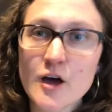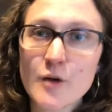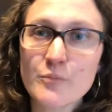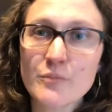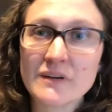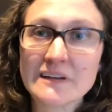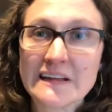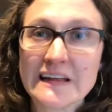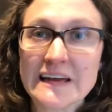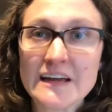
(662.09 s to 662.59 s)

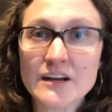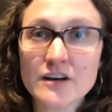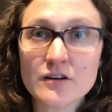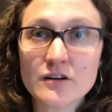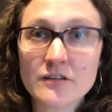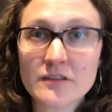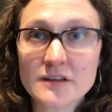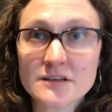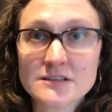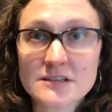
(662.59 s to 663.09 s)
But later
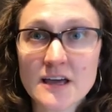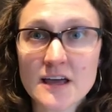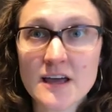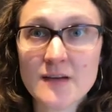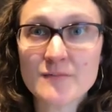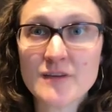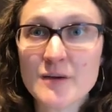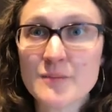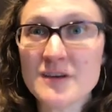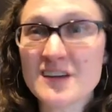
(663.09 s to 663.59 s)
in the day,
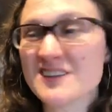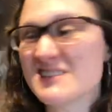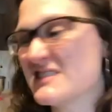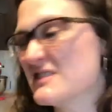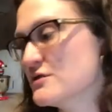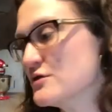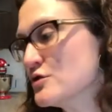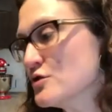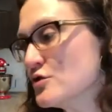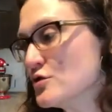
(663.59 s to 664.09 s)
maybe
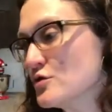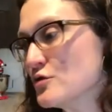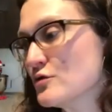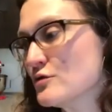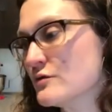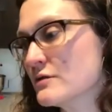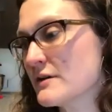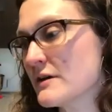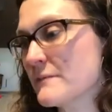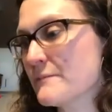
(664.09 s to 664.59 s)
it's
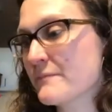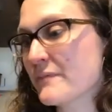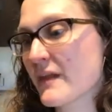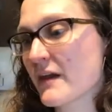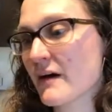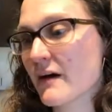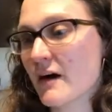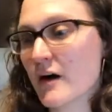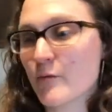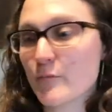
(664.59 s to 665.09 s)
noon,
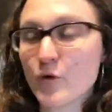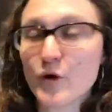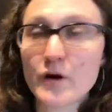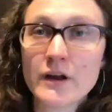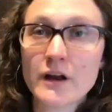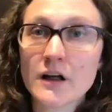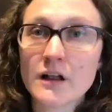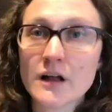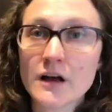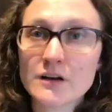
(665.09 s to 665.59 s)

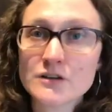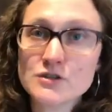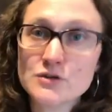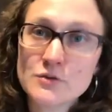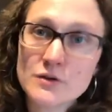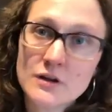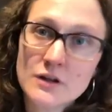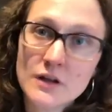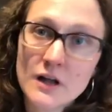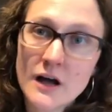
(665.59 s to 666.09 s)
1 o'clock,
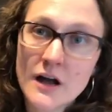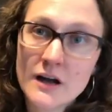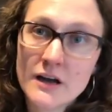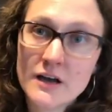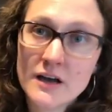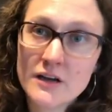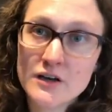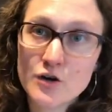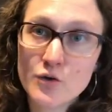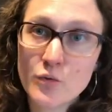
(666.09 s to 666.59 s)
2 o'clock,
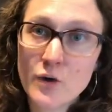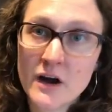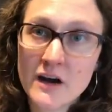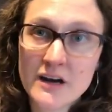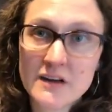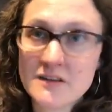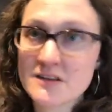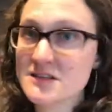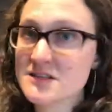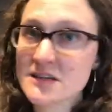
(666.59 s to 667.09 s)
and you're
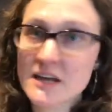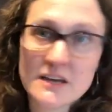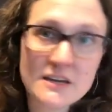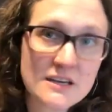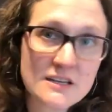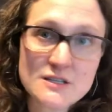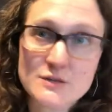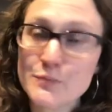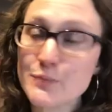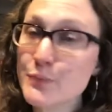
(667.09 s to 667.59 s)
walking in the sand
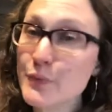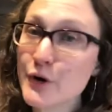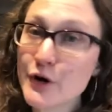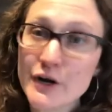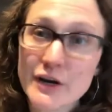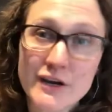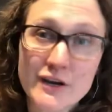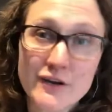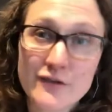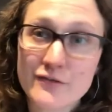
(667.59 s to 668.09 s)
and it's
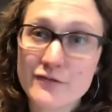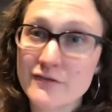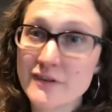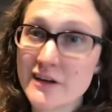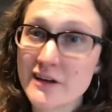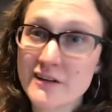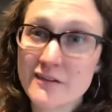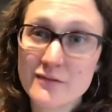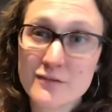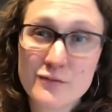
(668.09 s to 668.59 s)
burning your
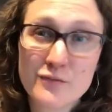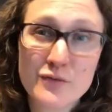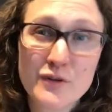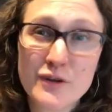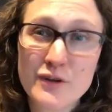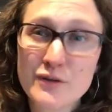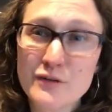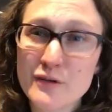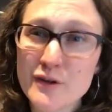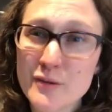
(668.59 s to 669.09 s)
feet
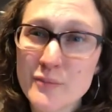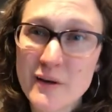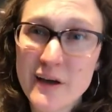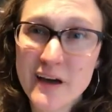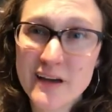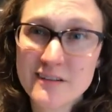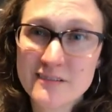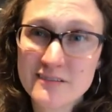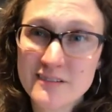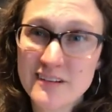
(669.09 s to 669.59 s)
really, really
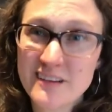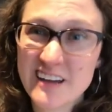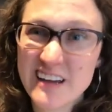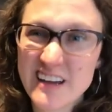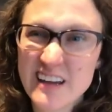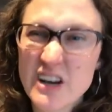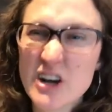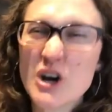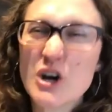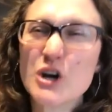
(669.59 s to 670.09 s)
bad.
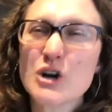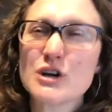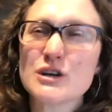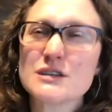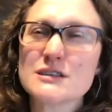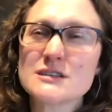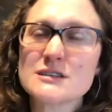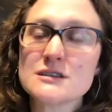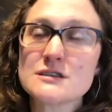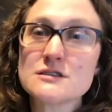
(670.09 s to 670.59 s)
Like, it
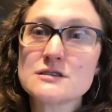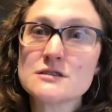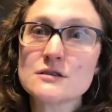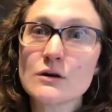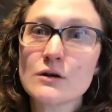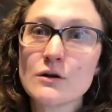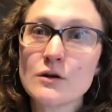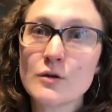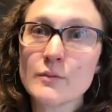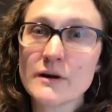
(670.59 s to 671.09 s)
hurts
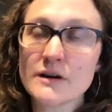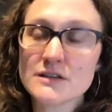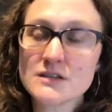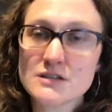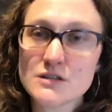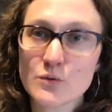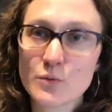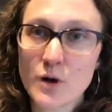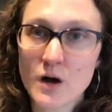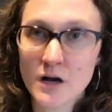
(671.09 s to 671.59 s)
so
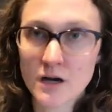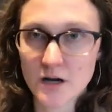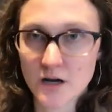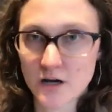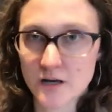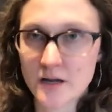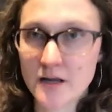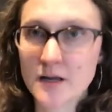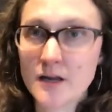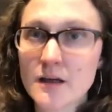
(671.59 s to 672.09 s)
much to walk
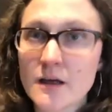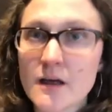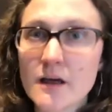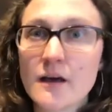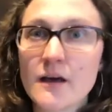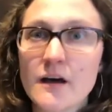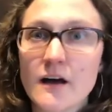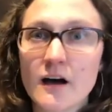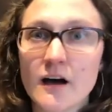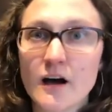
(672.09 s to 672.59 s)
on it.
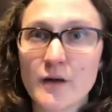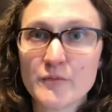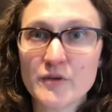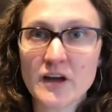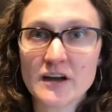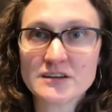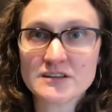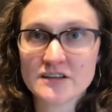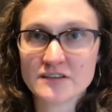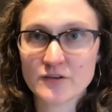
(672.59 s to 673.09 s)
You
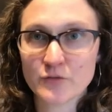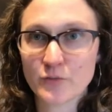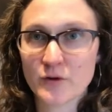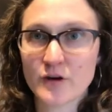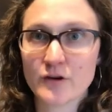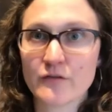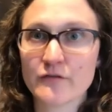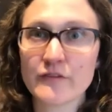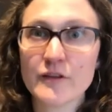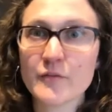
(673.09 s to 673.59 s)
actually have to
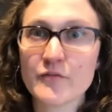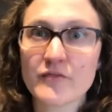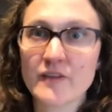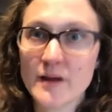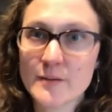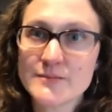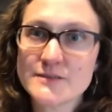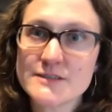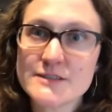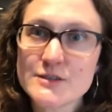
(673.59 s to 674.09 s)
wear your
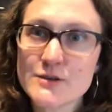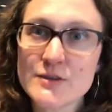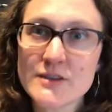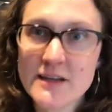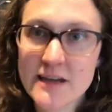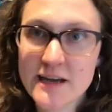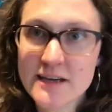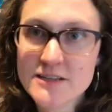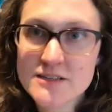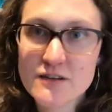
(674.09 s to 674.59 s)
flip-flops to
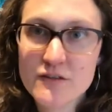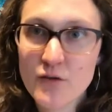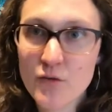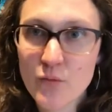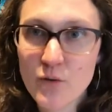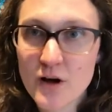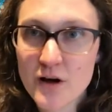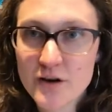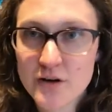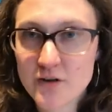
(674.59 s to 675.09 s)
the edge of the
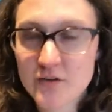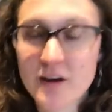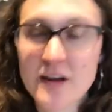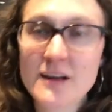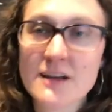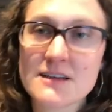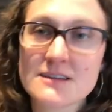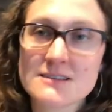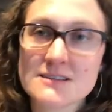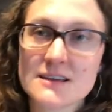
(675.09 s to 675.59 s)
water,
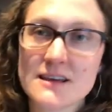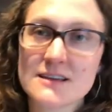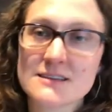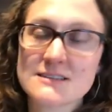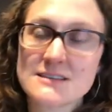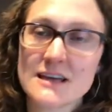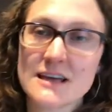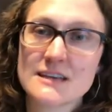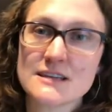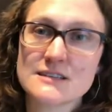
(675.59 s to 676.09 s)
right? Because the
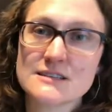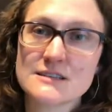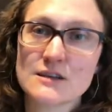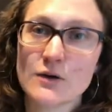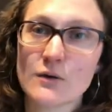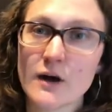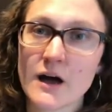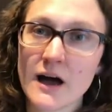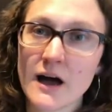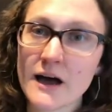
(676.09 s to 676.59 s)
sand is
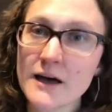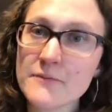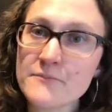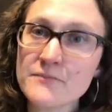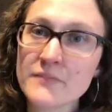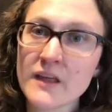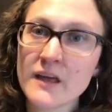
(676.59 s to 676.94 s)
so hot.